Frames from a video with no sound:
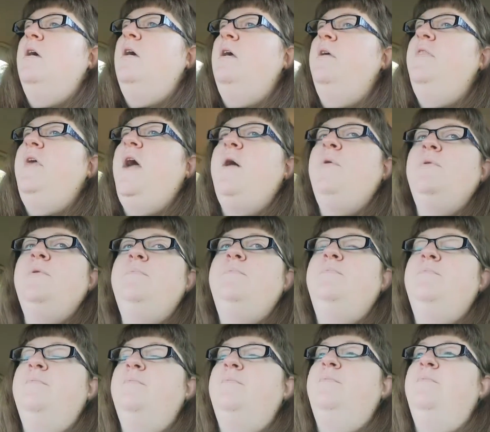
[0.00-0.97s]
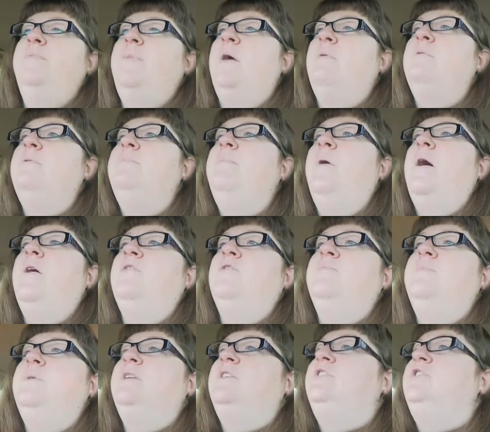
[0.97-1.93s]
that would
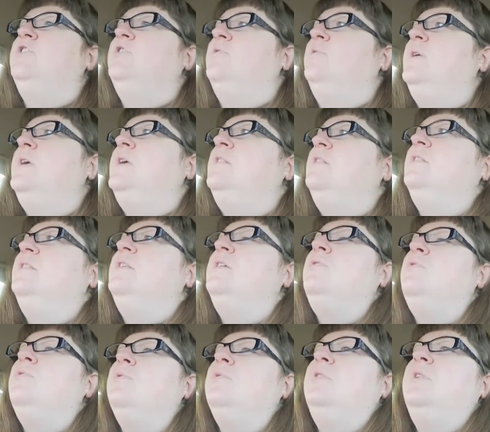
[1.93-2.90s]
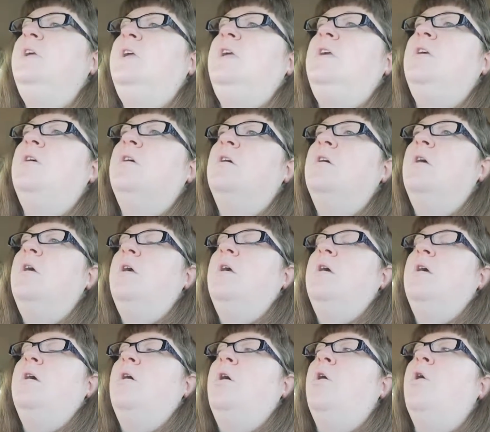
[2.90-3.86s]
bother me too. It literally
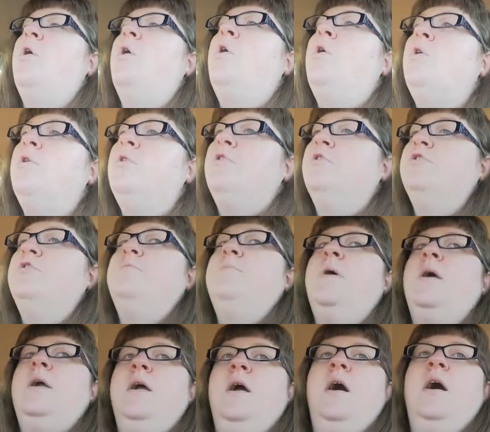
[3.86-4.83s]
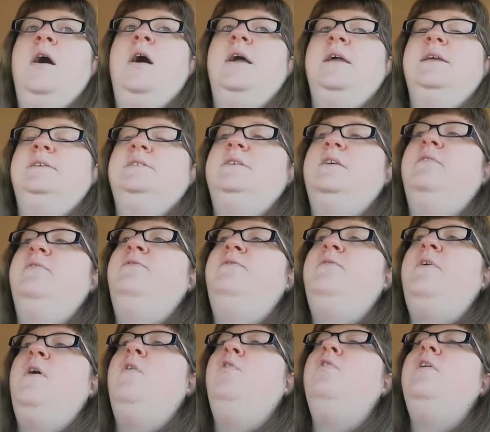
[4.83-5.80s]
hurt my eyes. It
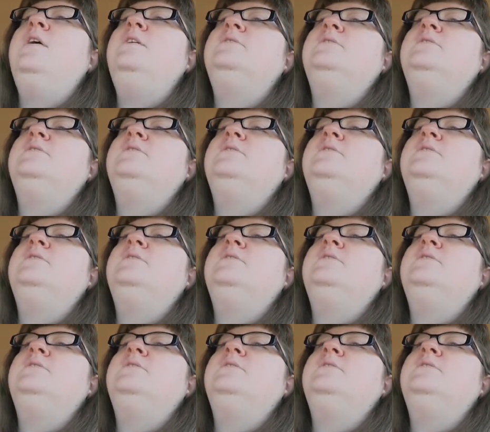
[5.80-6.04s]
felt like